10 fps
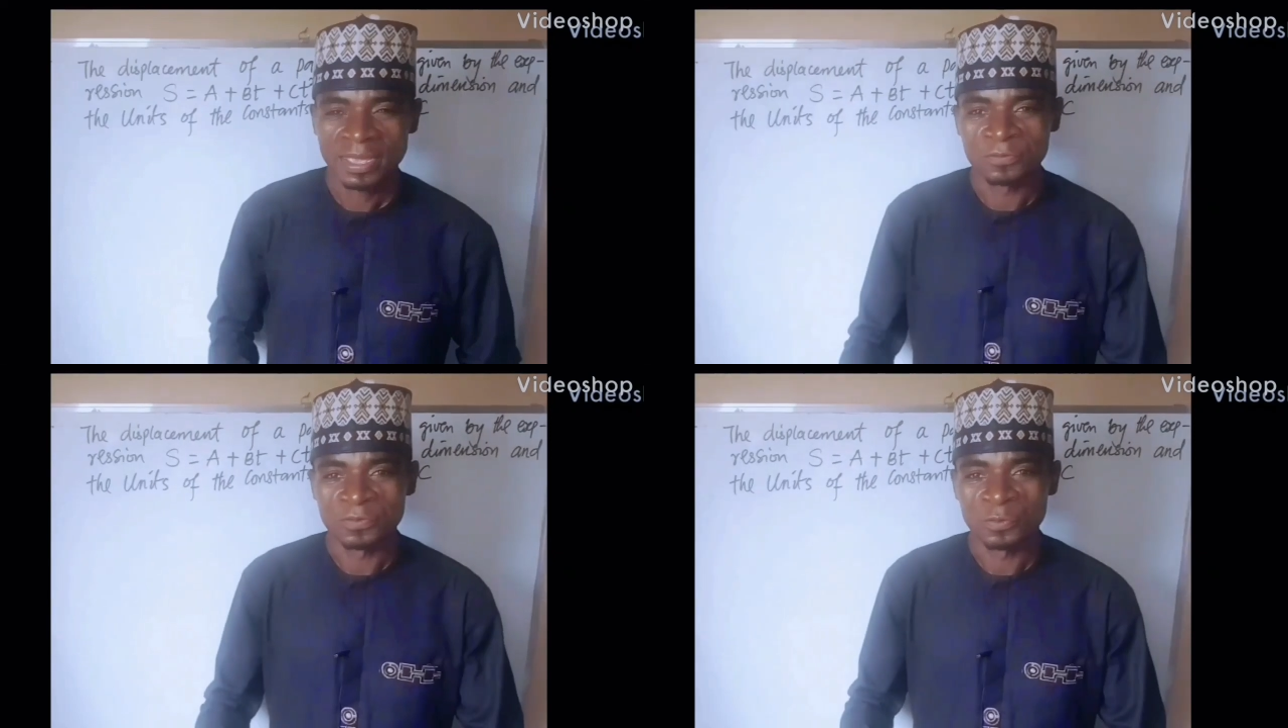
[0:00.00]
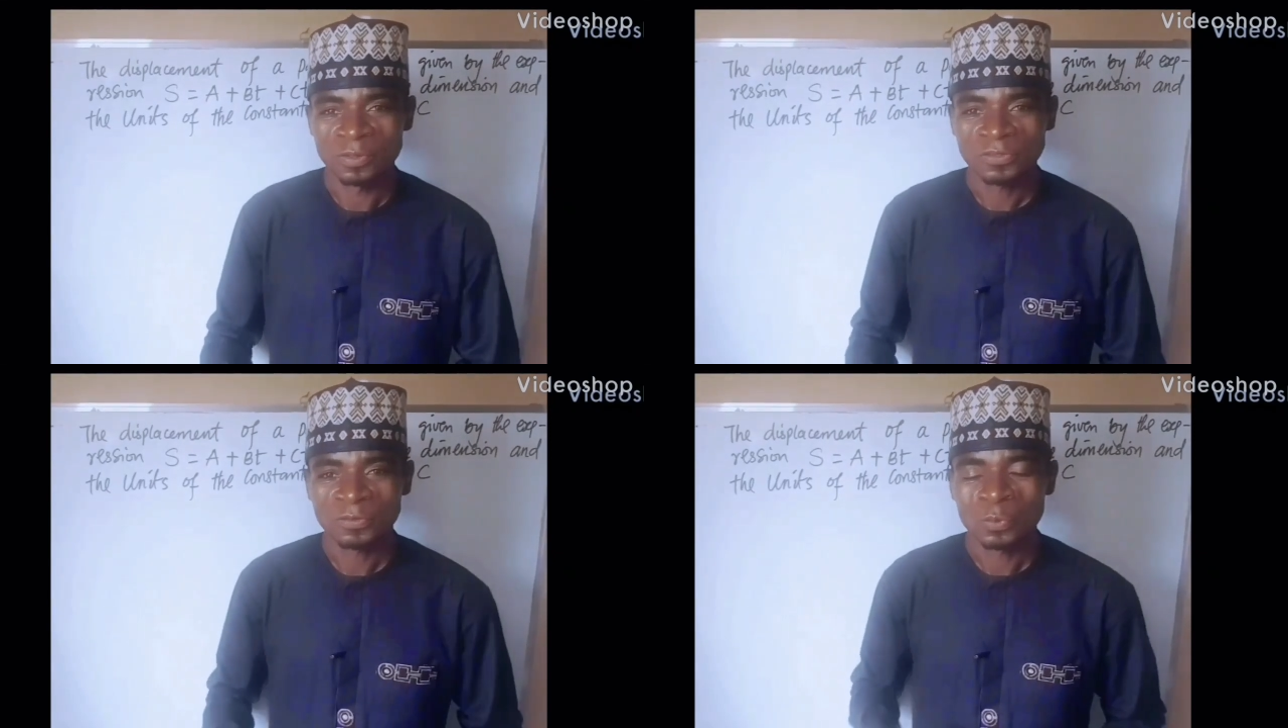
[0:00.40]
Hello
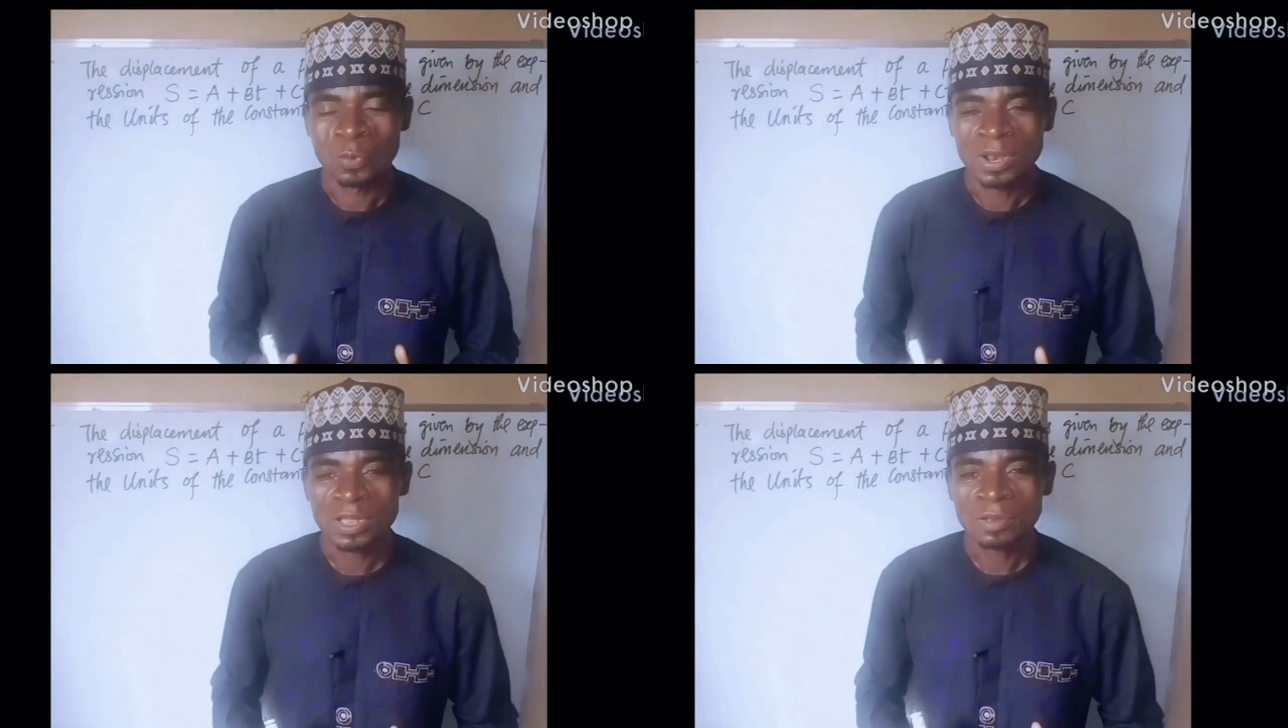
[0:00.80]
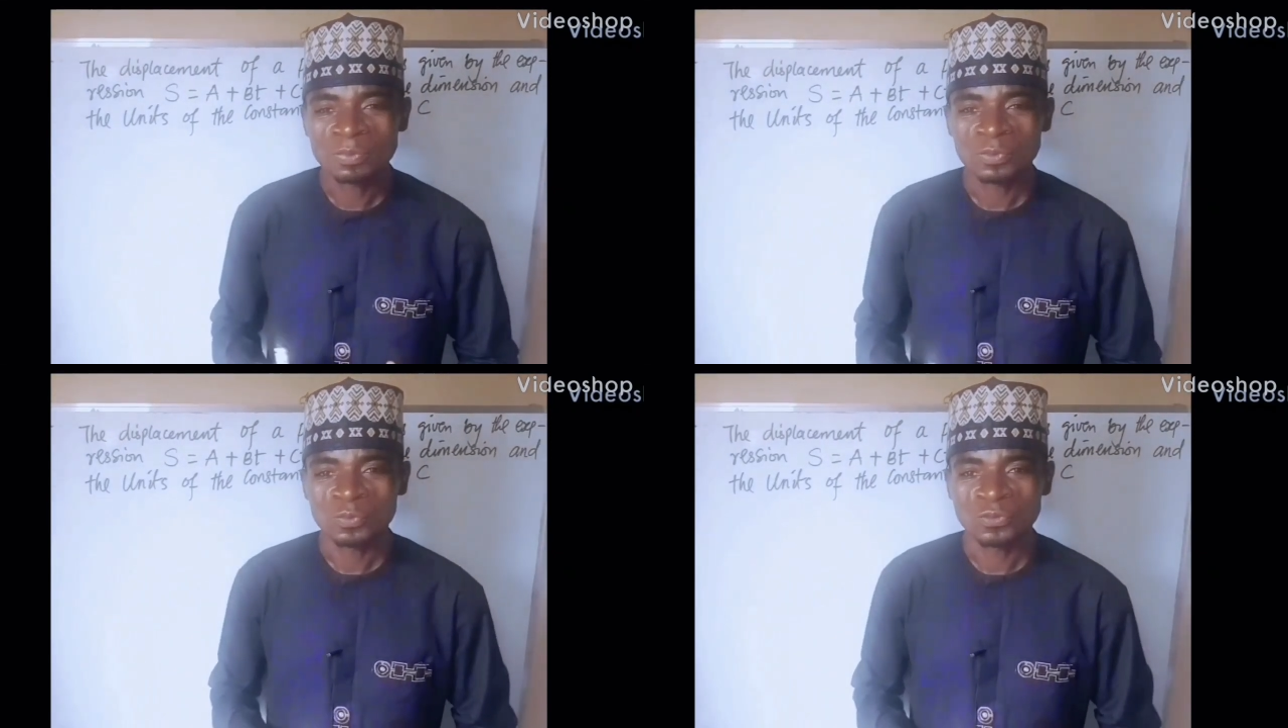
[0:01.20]
viewers,
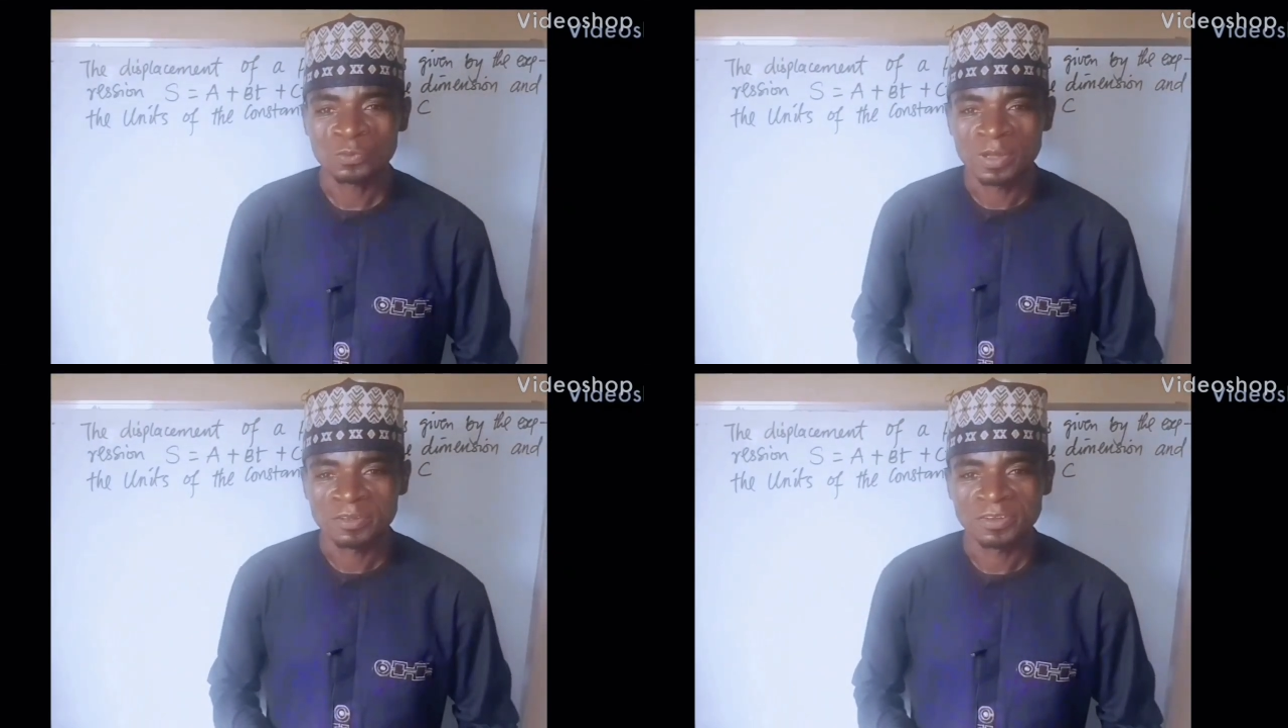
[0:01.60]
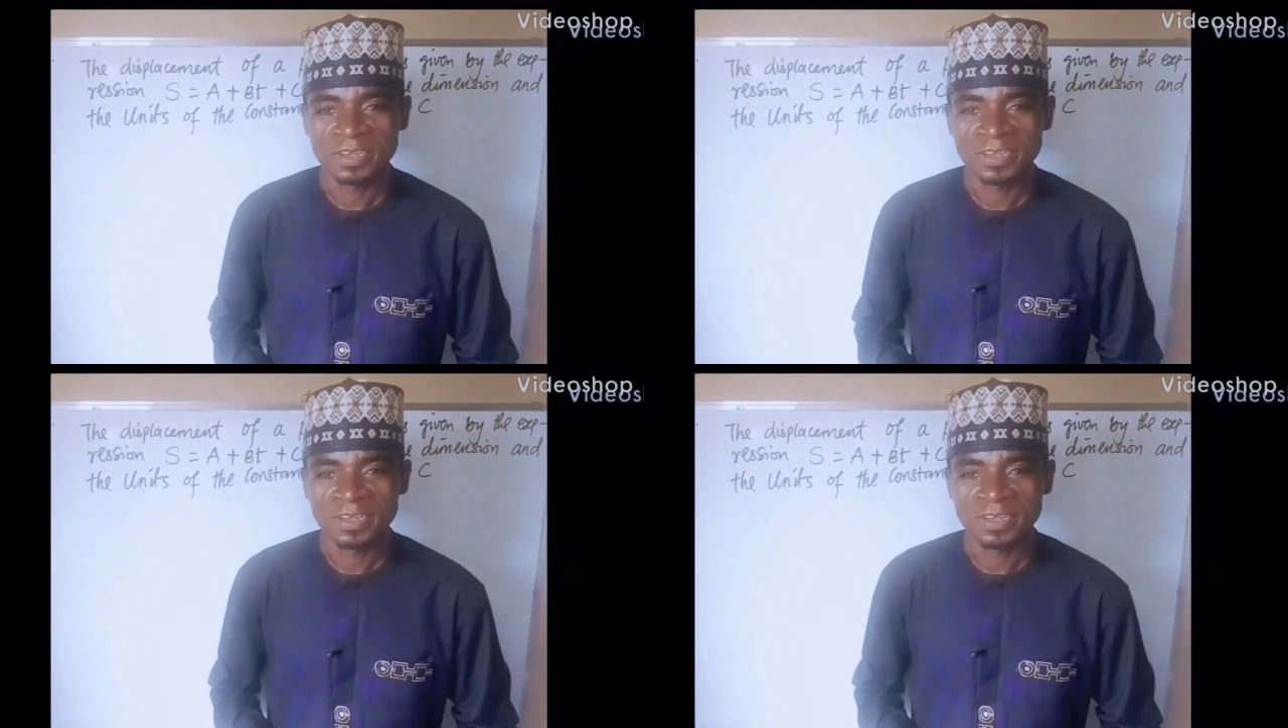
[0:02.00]
welcome to Usman